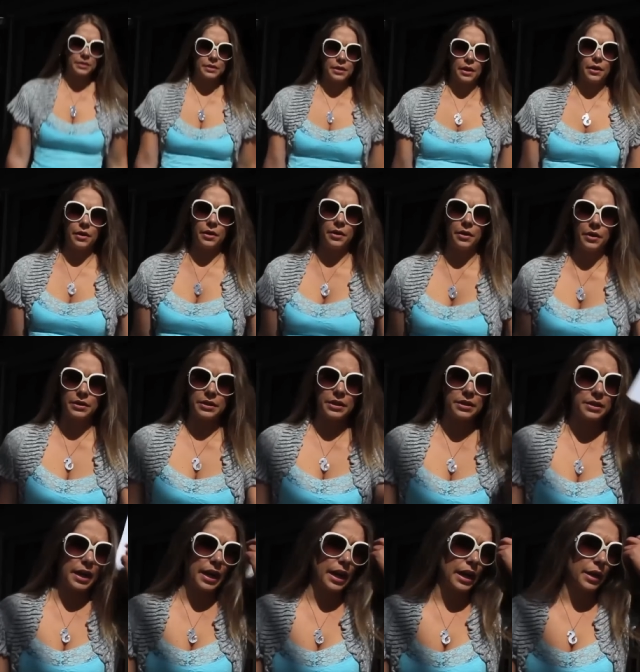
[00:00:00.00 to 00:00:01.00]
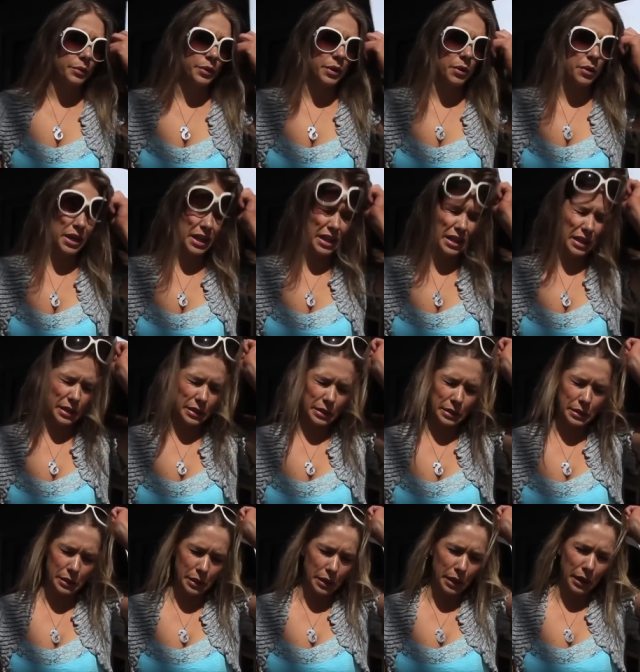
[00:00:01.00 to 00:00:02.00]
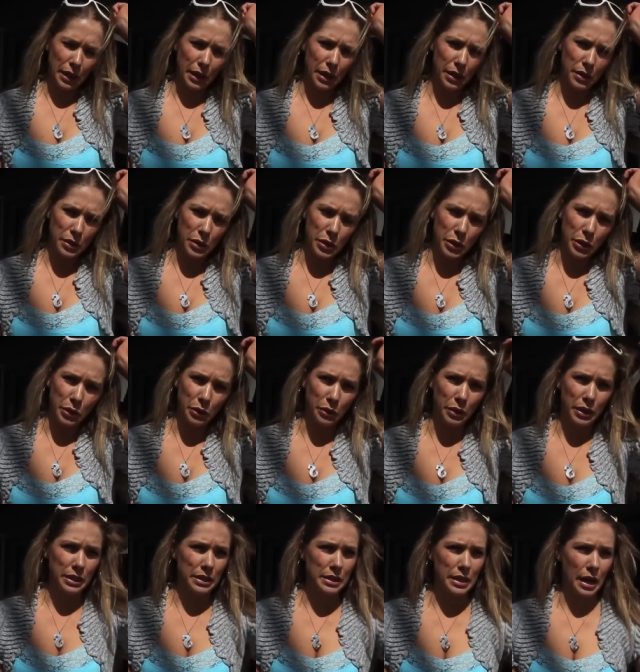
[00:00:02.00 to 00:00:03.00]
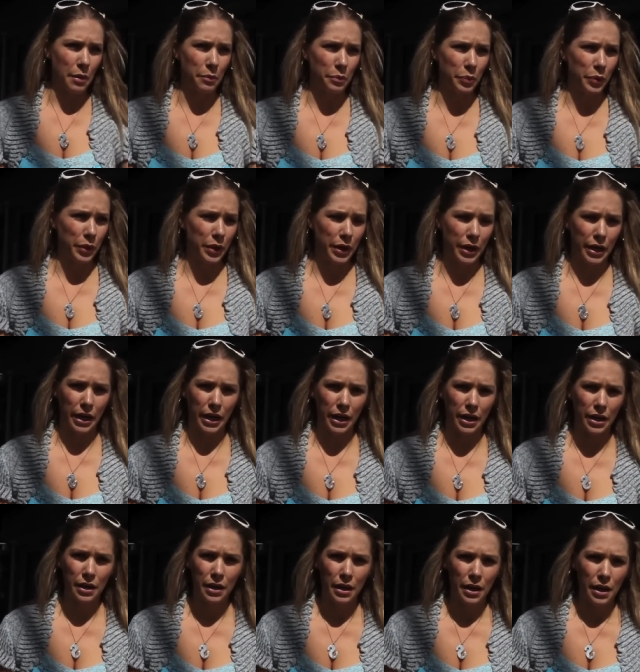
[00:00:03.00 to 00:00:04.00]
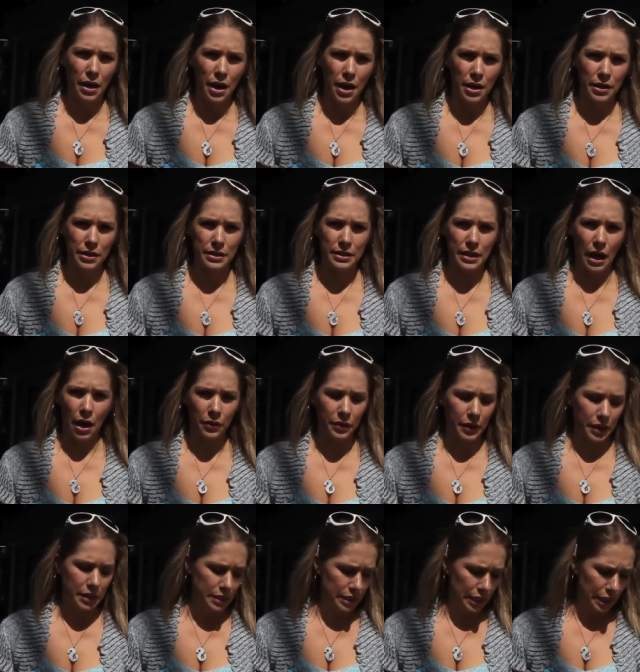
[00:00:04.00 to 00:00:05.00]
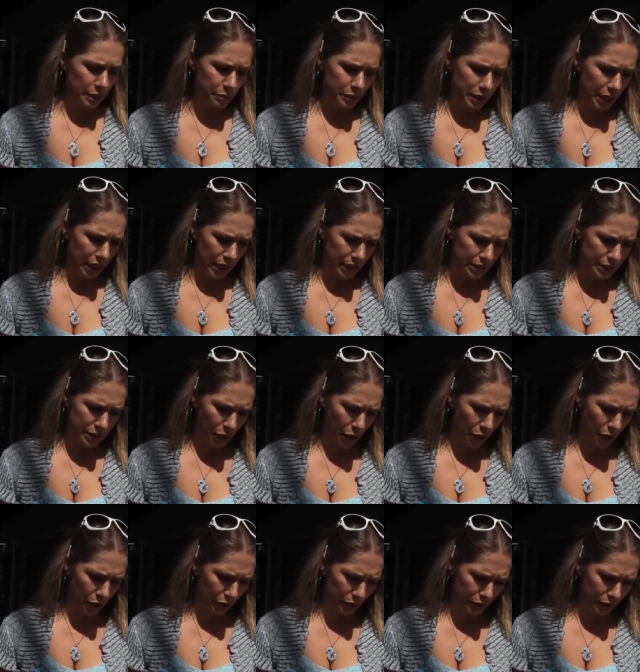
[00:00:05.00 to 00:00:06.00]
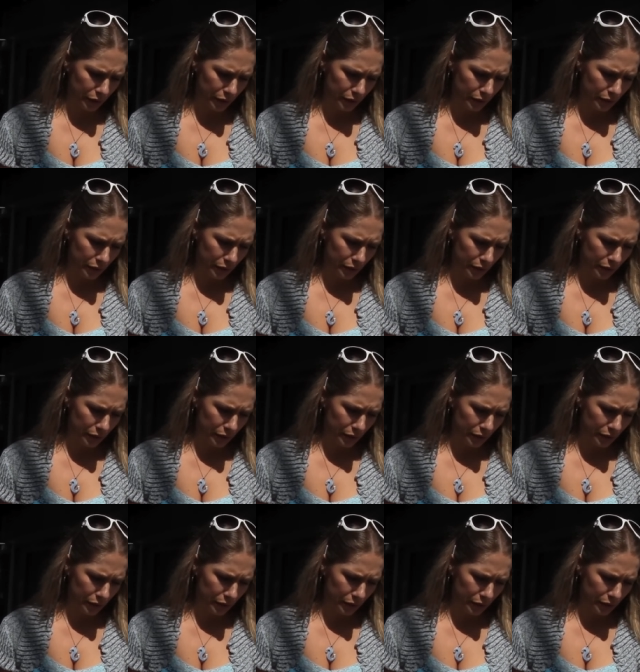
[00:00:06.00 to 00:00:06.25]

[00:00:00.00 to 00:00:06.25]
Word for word: So today we're going to this new contemporary South Indian place called